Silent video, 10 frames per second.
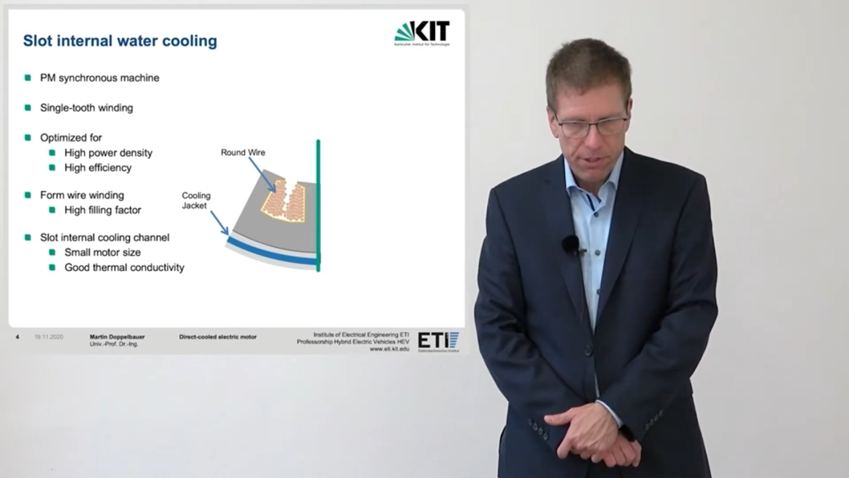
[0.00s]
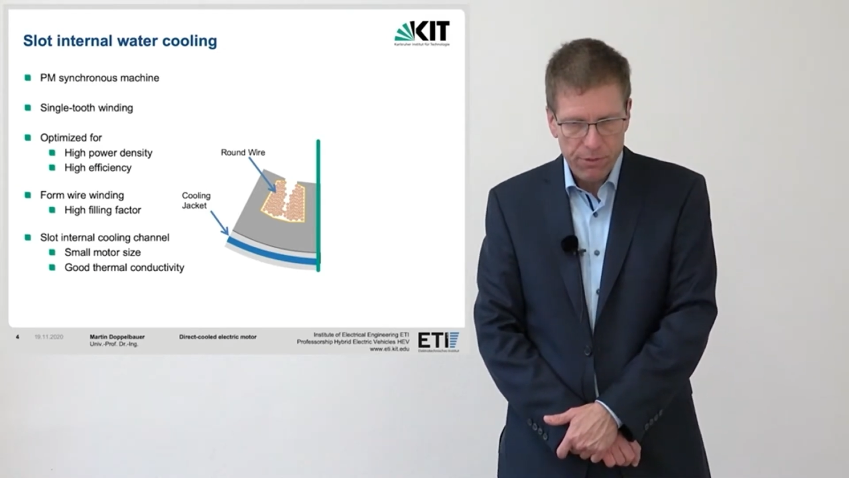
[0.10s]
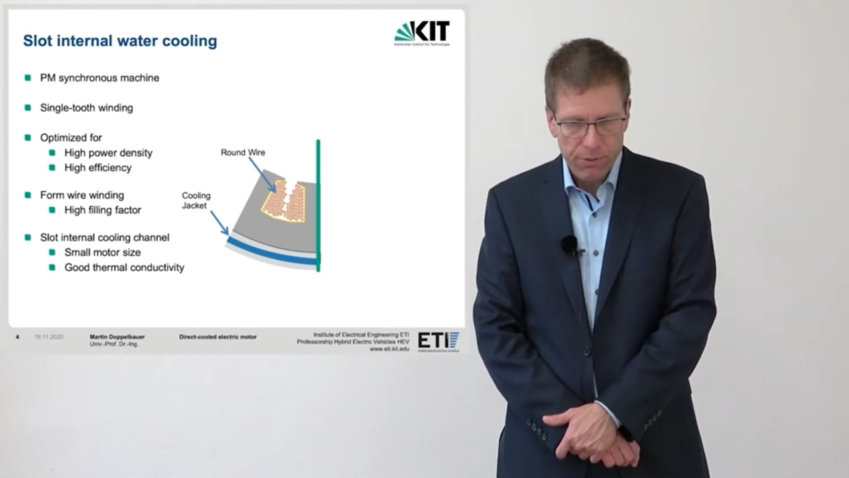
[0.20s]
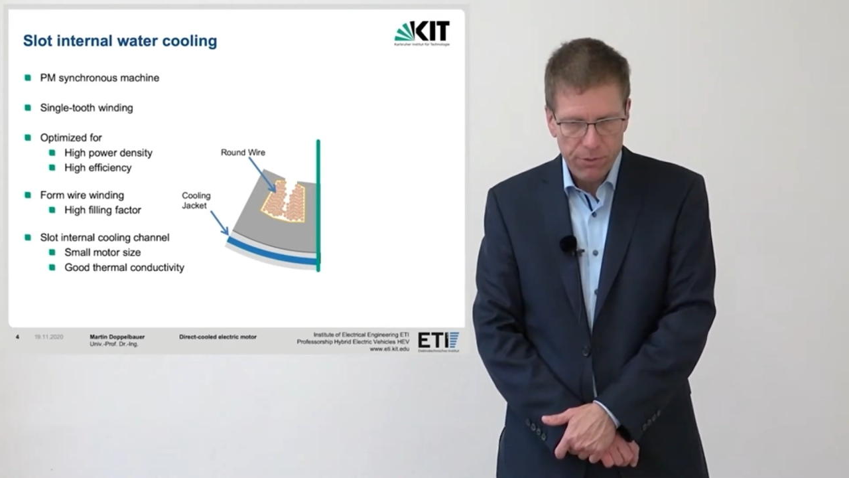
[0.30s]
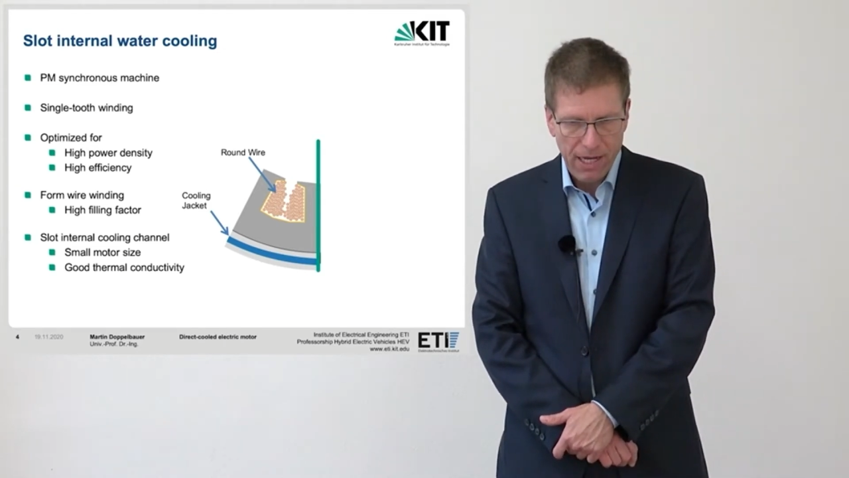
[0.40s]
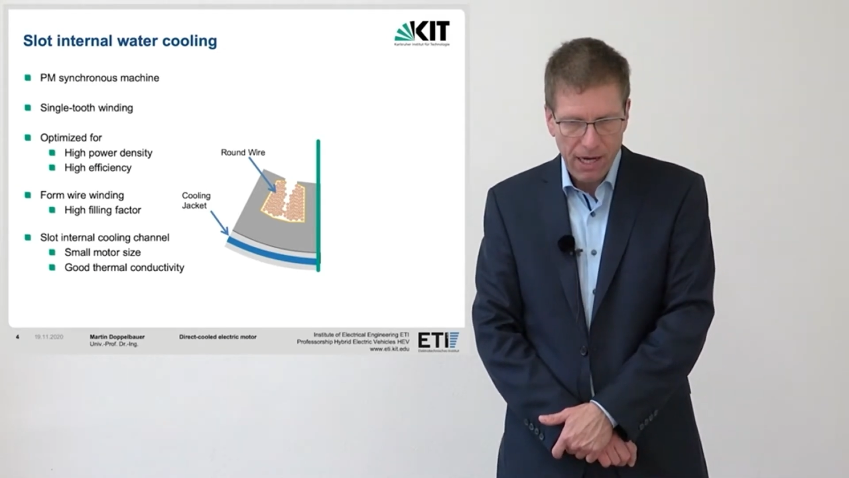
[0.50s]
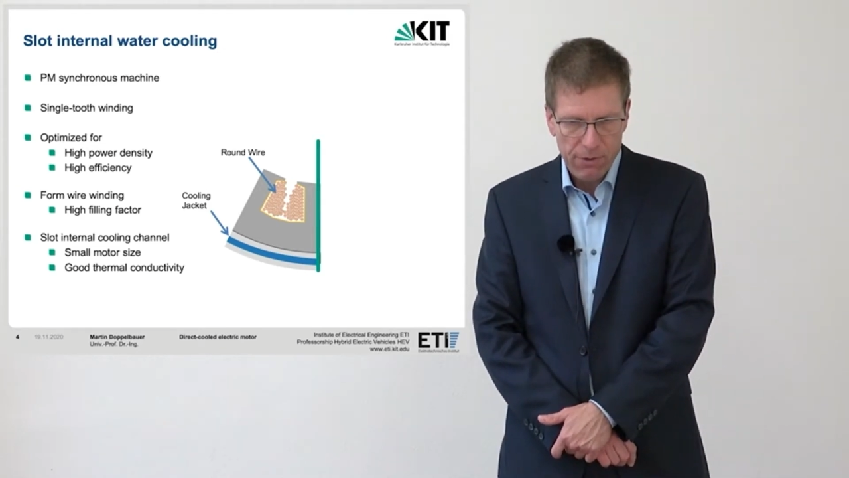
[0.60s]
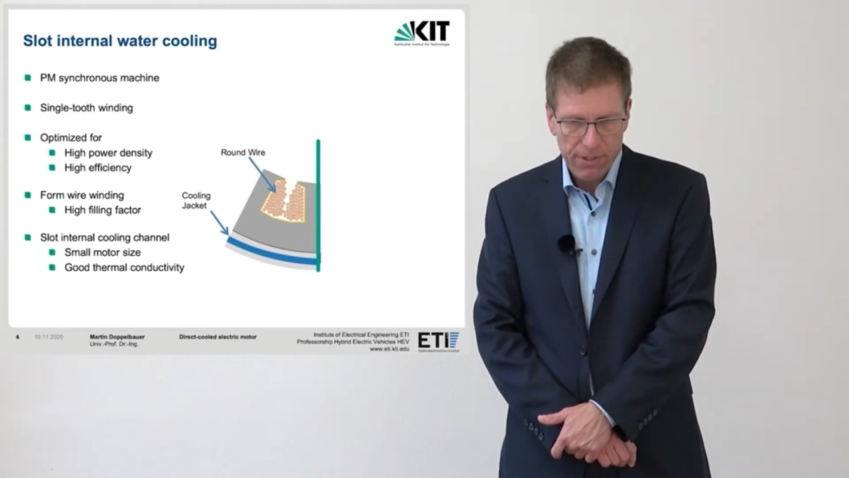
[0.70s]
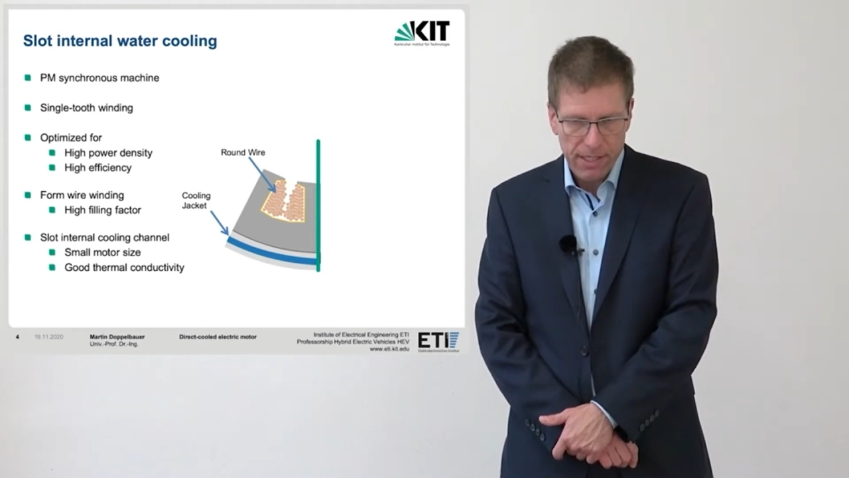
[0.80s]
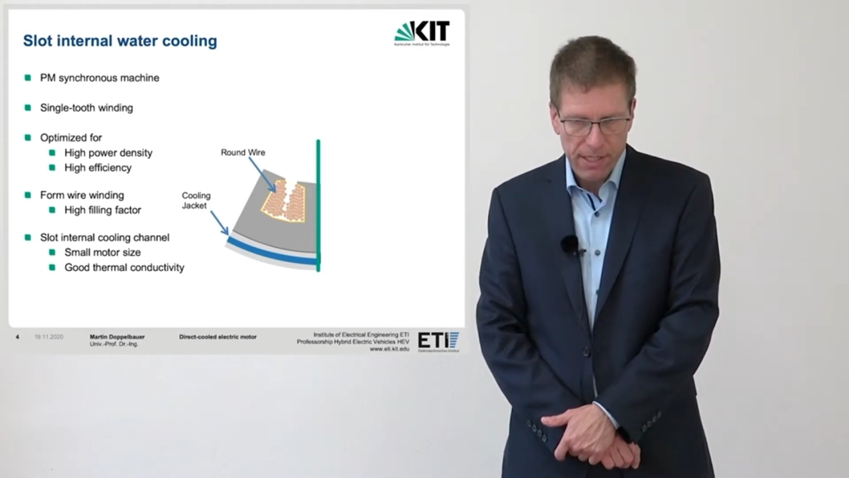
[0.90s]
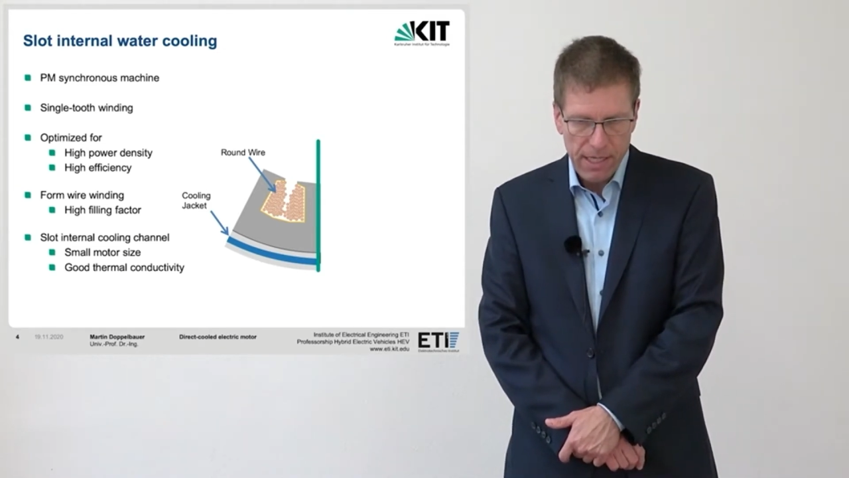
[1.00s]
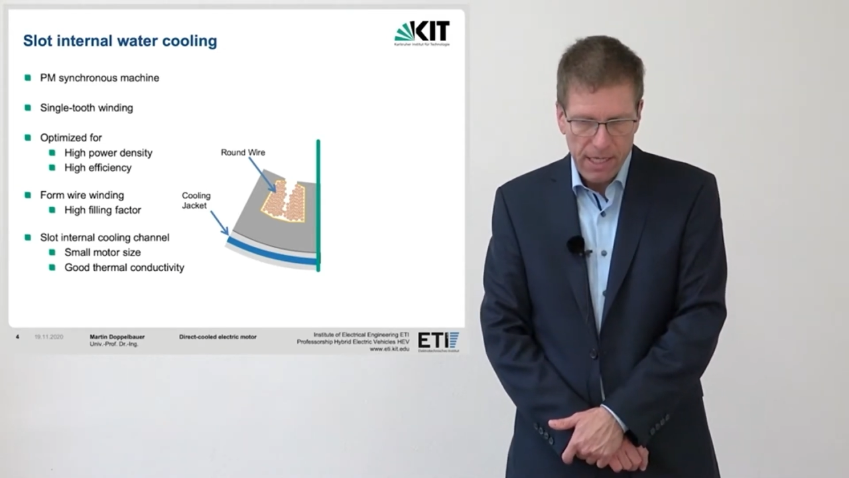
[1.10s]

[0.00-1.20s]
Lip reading: to use a housing